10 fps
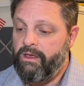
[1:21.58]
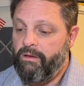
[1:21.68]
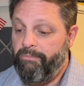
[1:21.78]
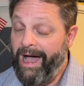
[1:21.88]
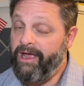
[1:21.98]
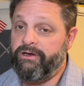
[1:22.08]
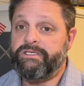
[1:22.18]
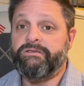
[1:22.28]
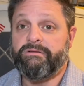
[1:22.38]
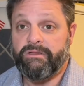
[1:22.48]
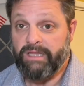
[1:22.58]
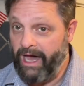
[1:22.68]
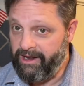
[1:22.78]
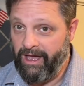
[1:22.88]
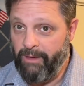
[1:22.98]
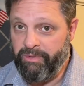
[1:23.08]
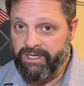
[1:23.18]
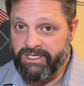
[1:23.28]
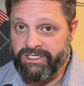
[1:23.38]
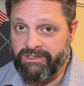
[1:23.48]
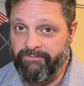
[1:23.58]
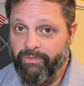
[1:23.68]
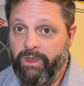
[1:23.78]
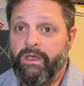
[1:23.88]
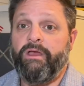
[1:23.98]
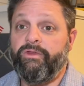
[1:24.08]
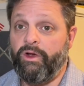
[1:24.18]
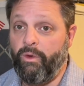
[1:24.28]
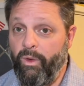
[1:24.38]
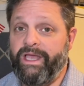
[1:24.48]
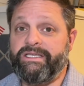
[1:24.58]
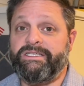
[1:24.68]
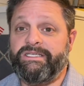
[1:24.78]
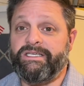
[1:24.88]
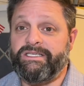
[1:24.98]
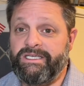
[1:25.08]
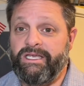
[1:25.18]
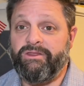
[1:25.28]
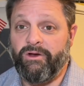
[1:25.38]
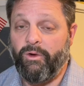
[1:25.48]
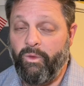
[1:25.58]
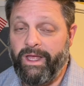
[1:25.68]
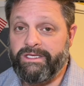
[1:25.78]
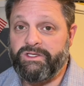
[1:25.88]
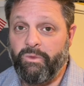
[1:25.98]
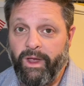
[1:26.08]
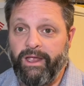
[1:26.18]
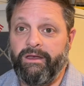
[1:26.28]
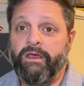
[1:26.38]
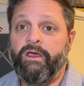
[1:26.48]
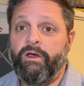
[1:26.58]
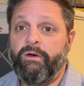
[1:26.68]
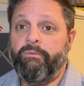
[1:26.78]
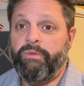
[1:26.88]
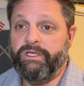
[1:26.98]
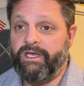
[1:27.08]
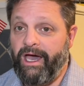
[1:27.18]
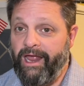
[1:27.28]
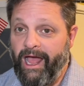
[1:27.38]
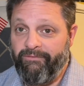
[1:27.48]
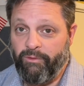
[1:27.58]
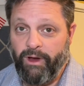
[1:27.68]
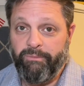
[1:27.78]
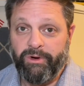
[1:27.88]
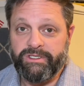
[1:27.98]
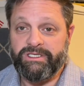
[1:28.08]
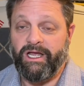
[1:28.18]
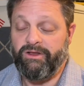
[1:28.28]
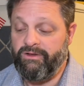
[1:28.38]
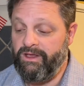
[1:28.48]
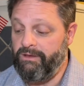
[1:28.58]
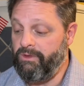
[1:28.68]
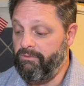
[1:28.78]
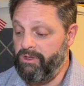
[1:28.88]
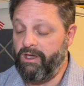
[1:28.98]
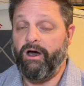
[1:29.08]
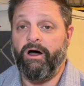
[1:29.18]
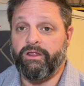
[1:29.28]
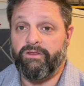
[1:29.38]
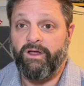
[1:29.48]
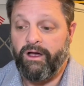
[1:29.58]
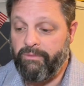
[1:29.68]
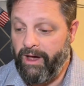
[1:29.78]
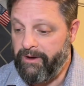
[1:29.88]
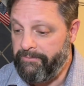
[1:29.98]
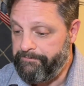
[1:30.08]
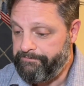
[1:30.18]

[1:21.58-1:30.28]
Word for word: Buyers, a lot of competition. There are ways to succeed, there are ways to win, but you got to have the right person on your team. Give me a call, let's talk about it.